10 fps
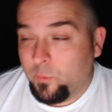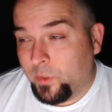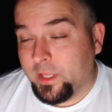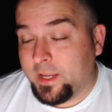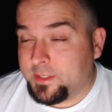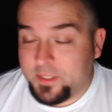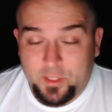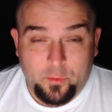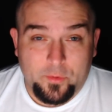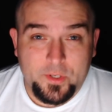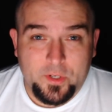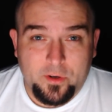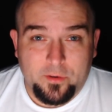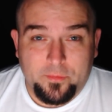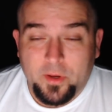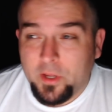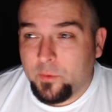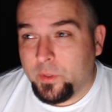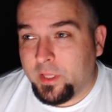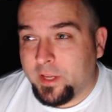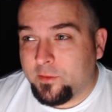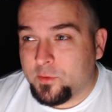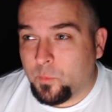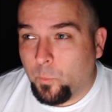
We like Steel Reserve. We like those